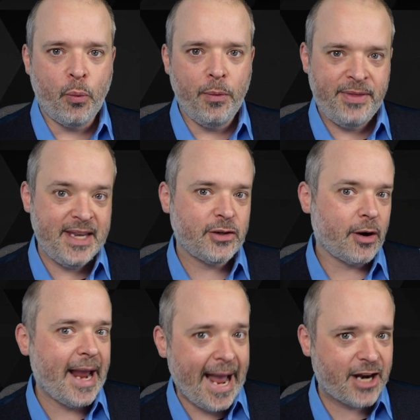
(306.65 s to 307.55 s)
These
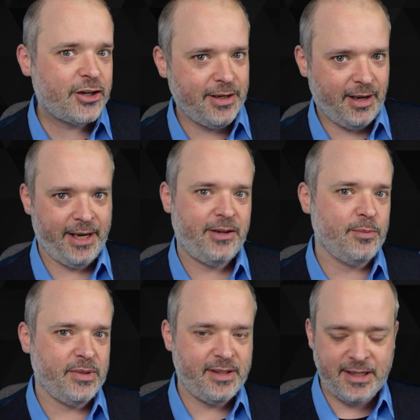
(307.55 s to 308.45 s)
are action
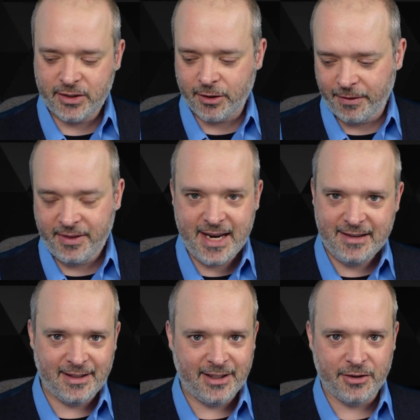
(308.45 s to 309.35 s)
items. These are
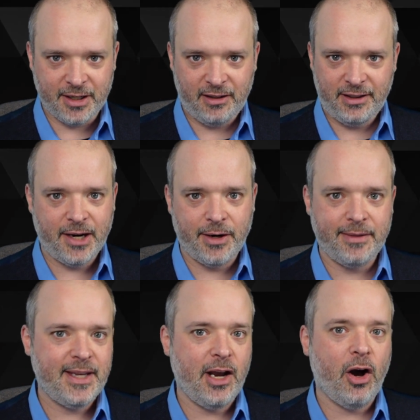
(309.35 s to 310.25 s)
things that they're declaring
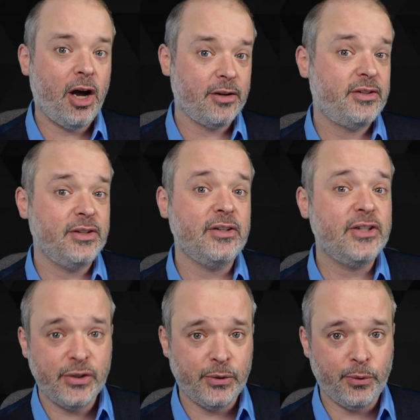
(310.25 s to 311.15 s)
they ought to
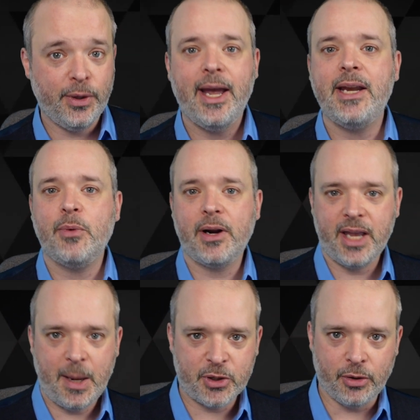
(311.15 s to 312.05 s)
do, and you want to
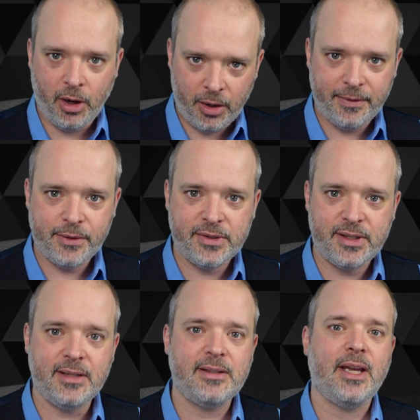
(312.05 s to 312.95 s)
capture all of those
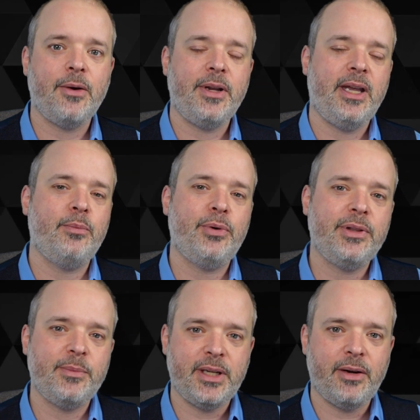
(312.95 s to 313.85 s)
things down and put
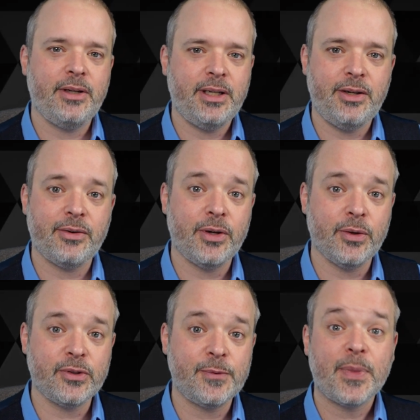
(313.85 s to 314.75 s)
them down in your
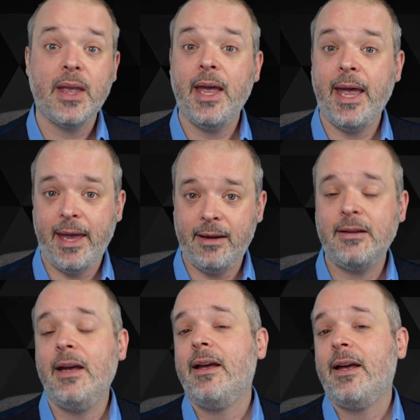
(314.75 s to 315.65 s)
notes. And
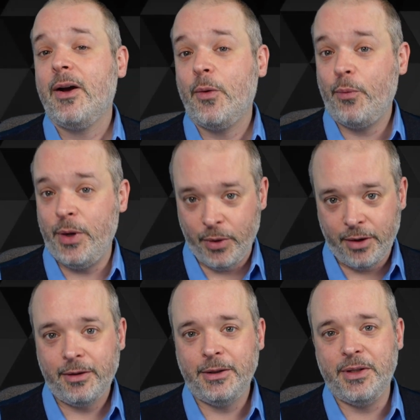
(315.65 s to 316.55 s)
we want to
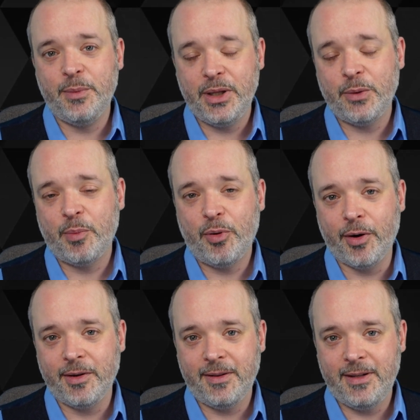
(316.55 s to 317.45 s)
include them in the
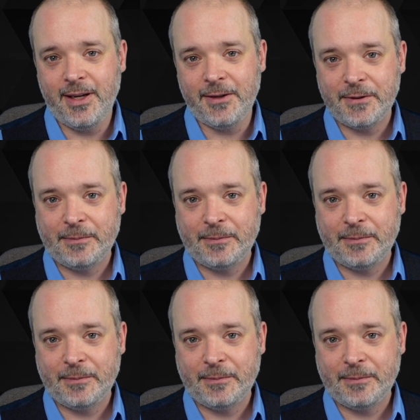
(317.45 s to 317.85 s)
report at the end.